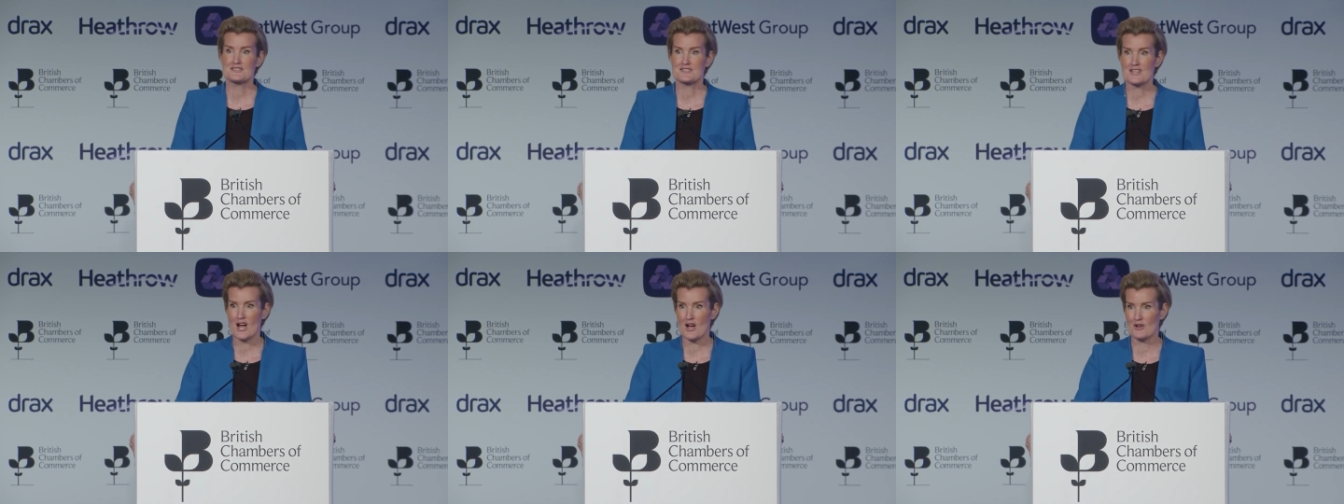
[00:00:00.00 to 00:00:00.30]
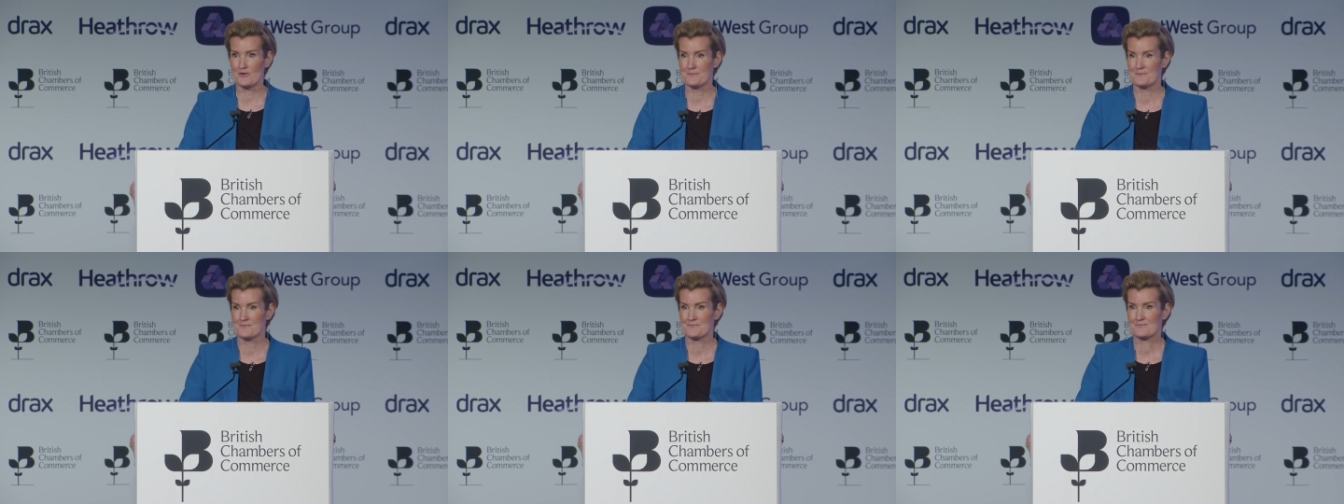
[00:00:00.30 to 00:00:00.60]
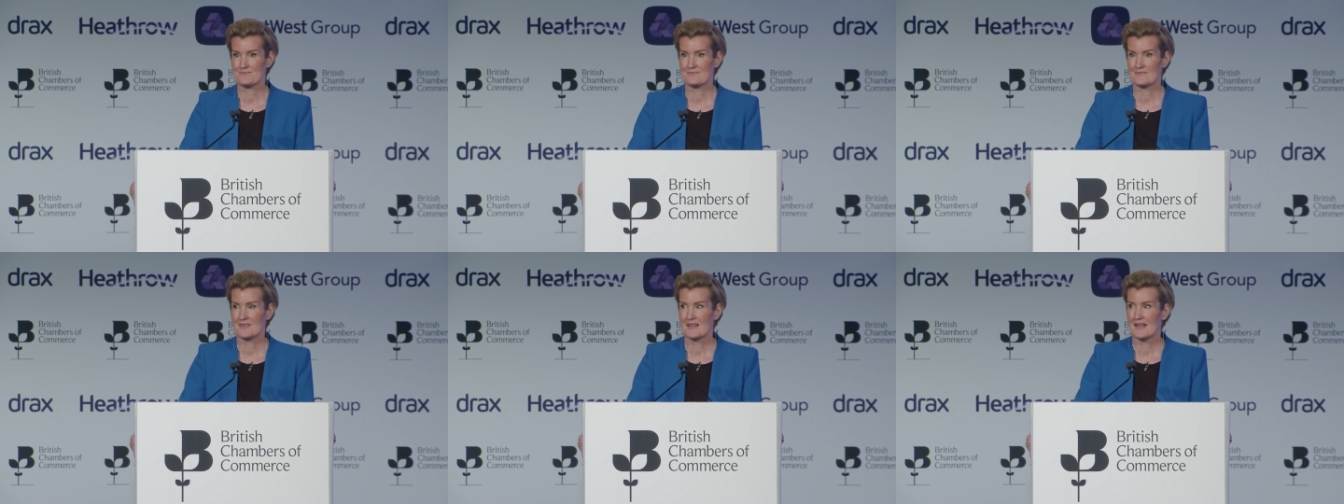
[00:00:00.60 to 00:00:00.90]
So,
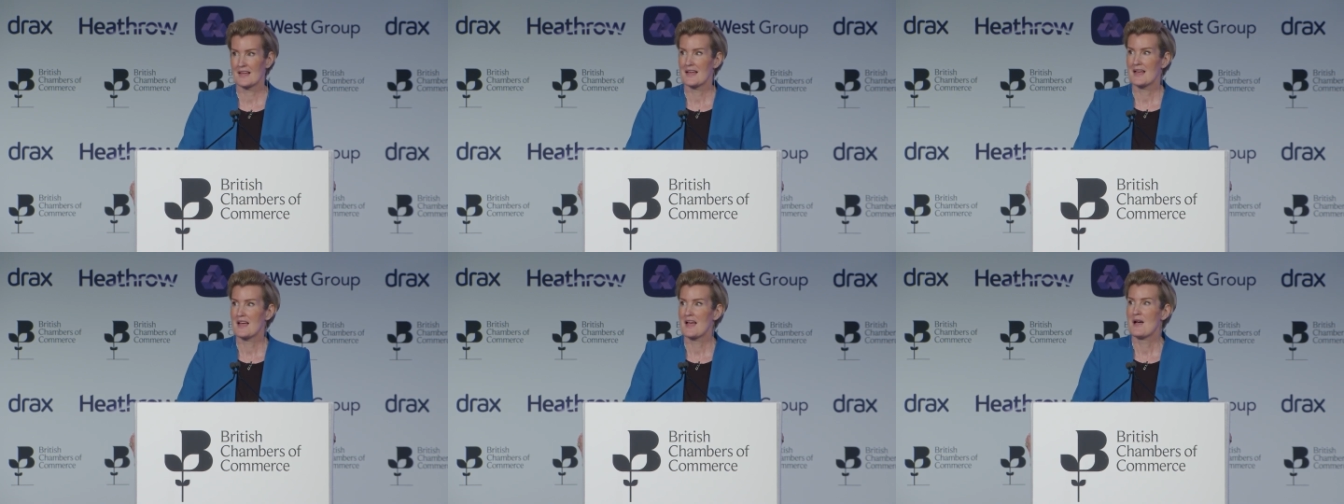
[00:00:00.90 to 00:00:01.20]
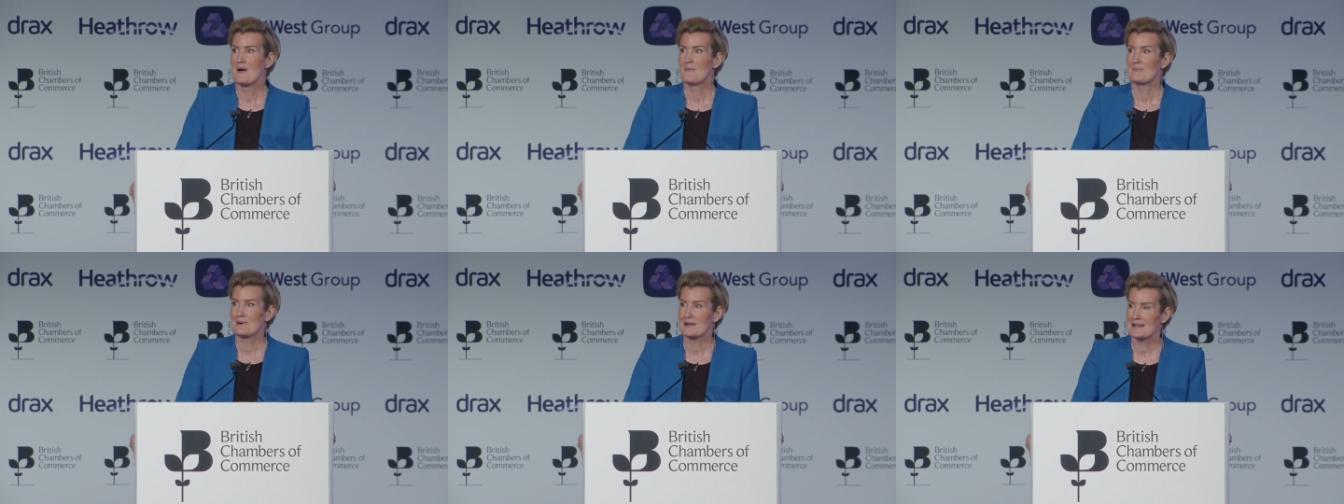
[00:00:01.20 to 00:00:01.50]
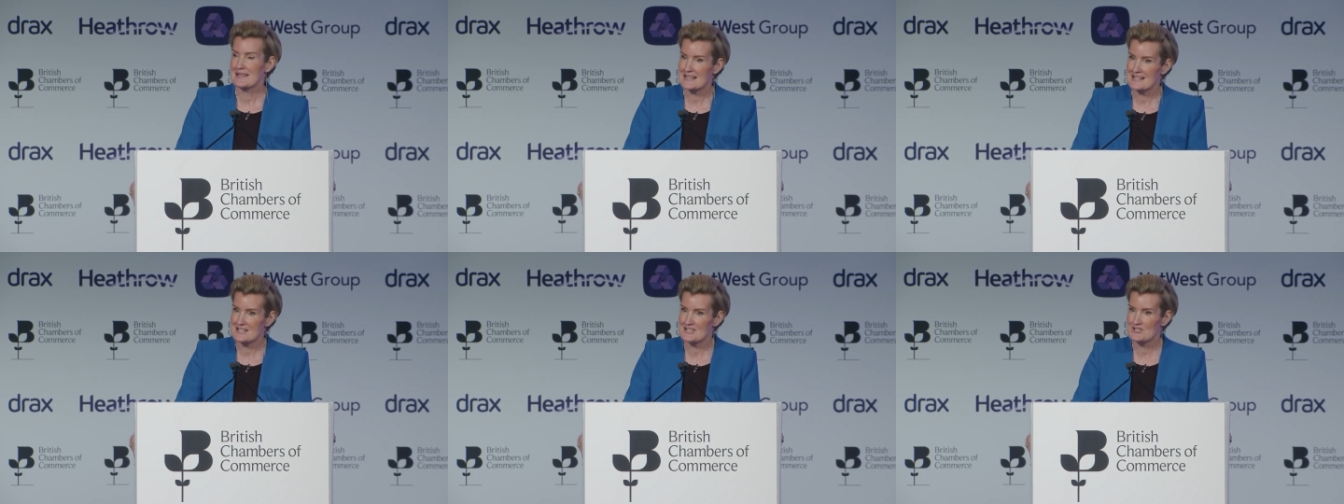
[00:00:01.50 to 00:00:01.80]

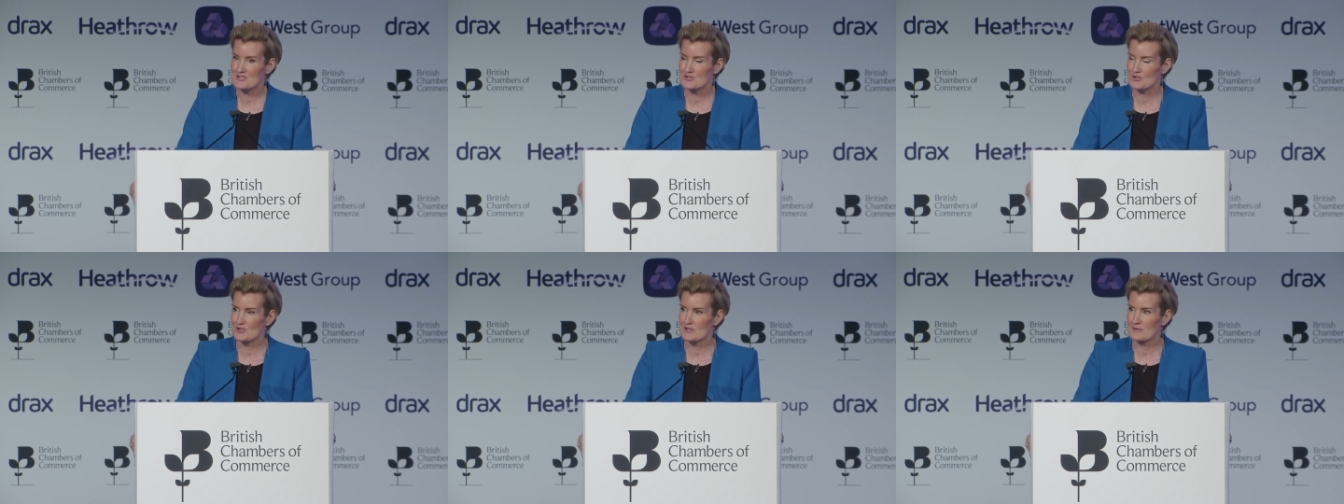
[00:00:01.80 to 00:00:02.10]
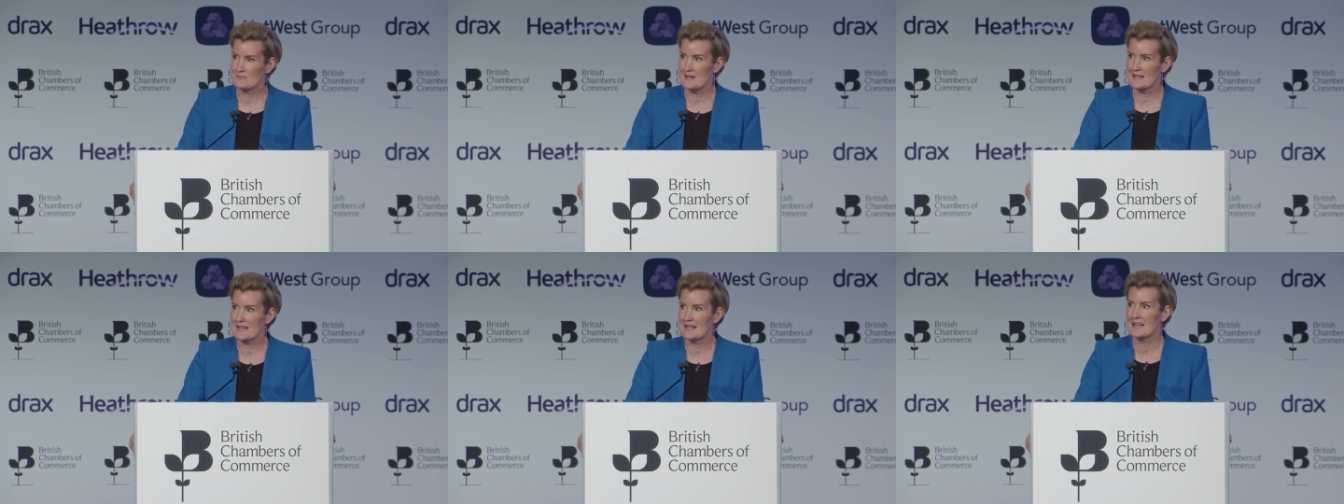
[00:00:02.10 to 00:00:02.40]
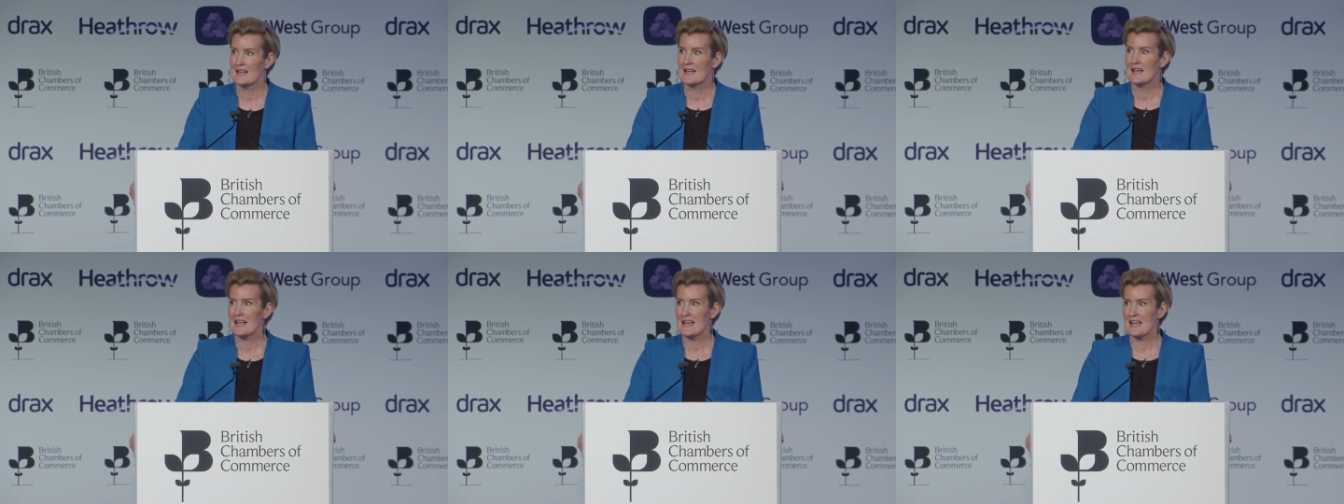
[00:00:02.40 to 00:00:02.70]
please join
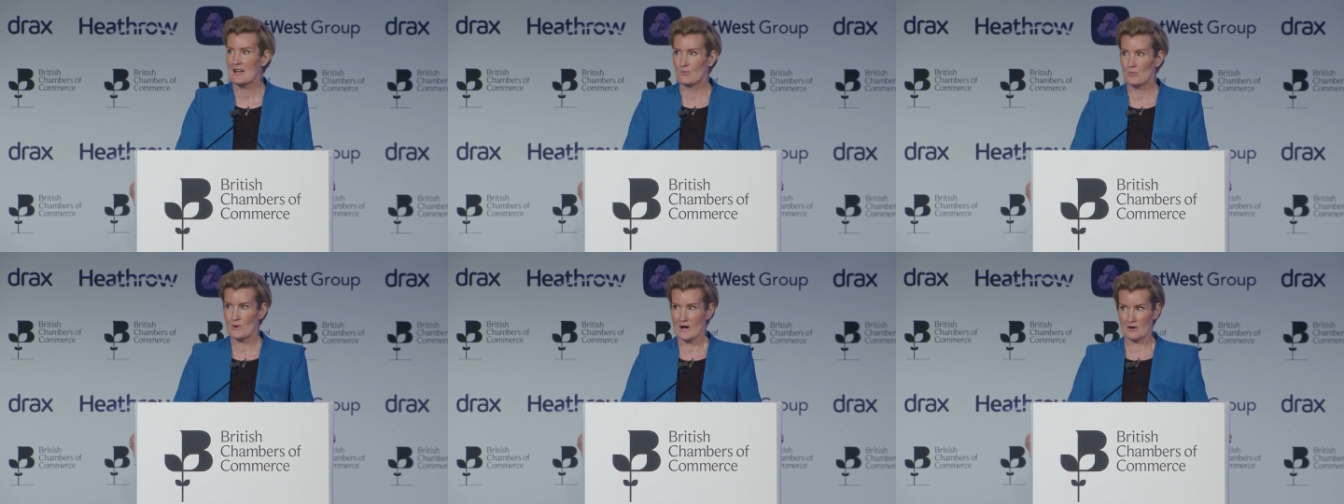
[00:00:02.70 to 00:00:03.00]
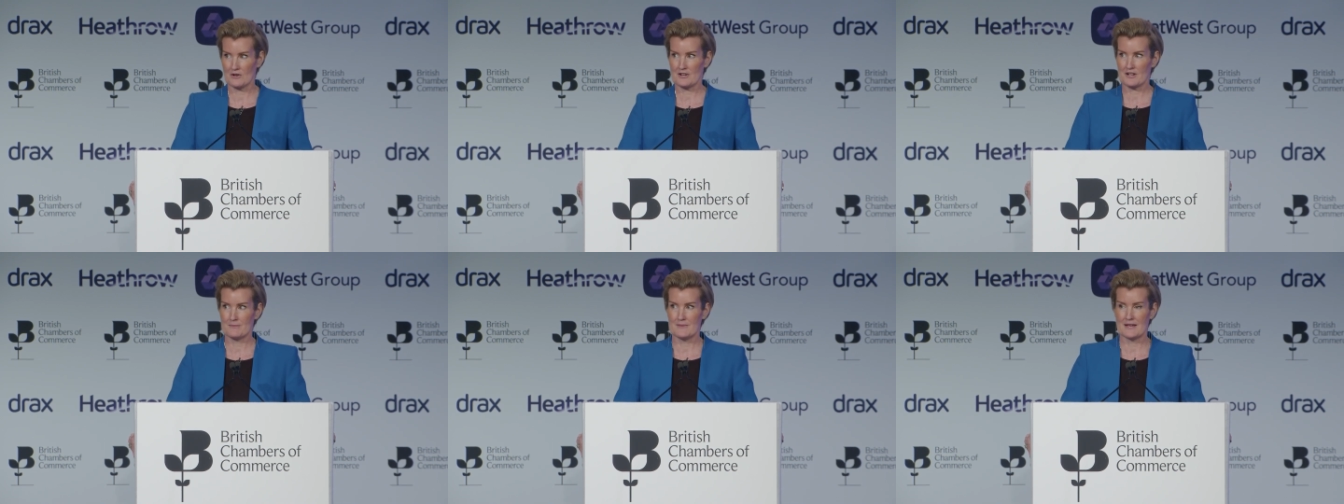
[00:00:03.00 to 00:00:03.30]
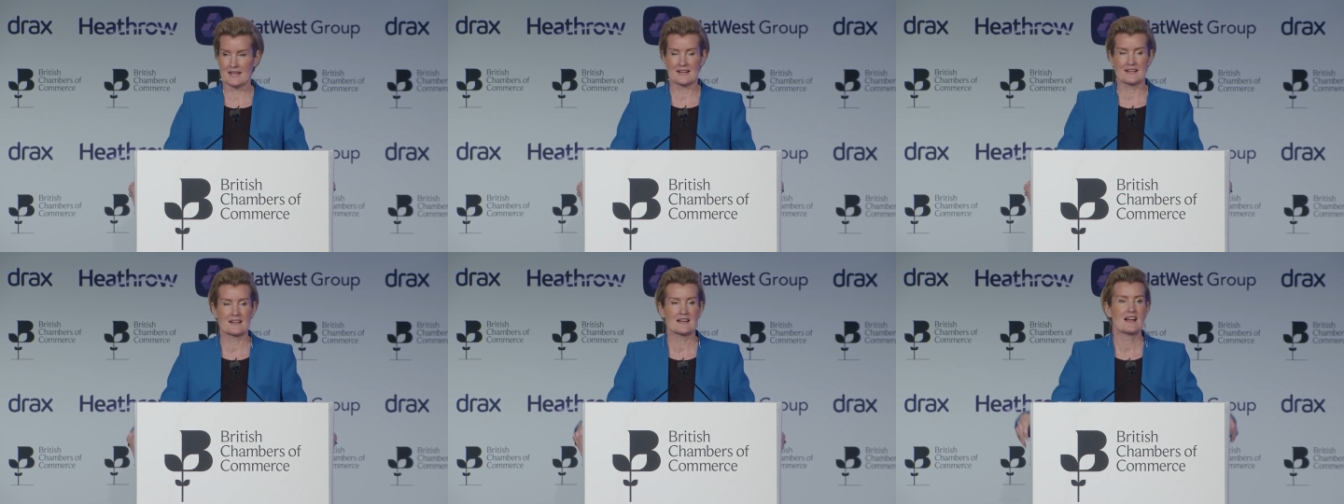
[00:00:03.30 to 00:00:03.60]
me in
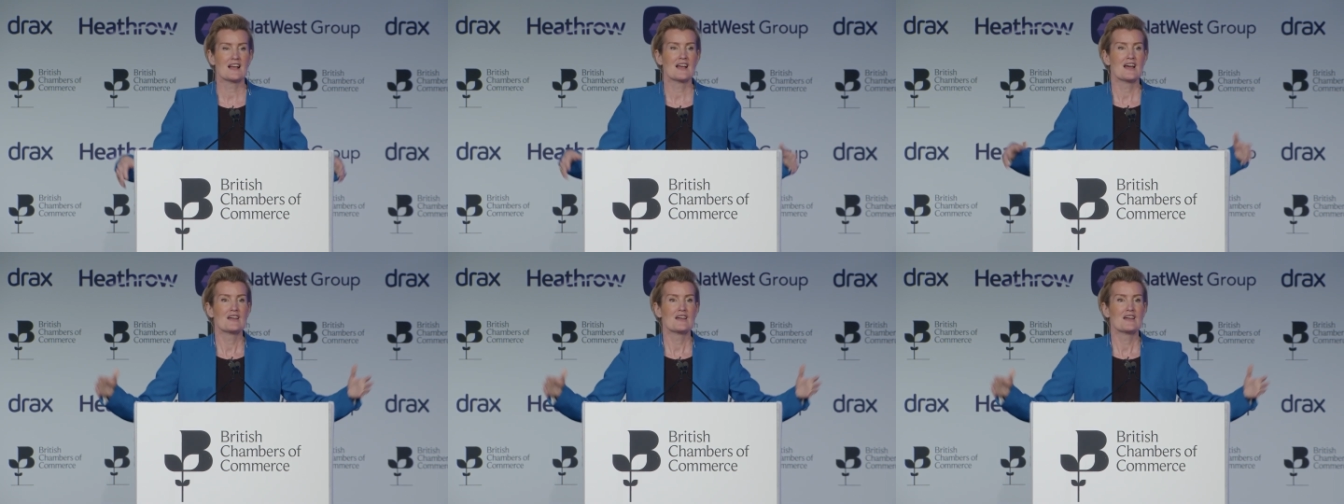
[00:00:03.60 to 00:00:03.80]
welcoming